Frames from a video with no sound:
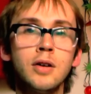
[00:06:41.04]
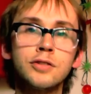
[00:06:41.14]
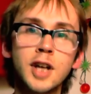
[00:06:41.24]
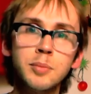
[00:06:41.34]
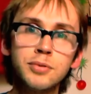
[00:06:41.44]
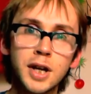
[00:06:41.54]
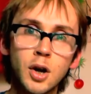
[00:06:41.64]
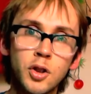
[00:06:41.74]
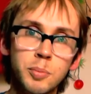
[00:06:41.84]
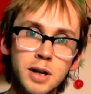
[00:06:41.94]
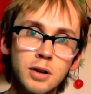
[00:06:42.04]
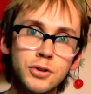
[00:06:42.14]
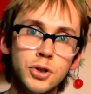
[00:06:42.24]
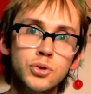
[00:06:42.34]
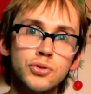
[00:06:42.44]
Same thing on the middle
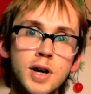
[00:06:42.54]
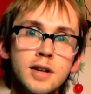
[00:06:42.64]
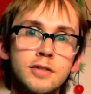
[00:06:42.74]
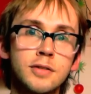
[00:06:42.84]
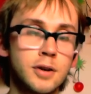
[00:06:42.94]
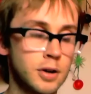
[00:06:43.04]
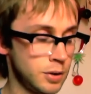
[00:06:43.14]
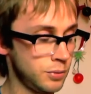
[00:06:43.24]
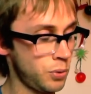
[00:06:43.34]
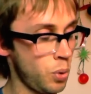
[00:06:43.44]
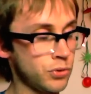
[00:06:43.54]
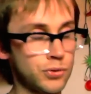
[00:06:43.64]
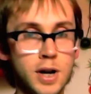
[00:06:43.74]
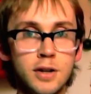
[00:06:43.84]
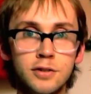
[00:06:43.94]
2 strings, the 3rd and 4th
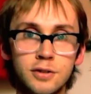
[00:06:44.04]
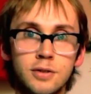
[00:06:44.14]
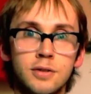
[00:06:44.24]
strings.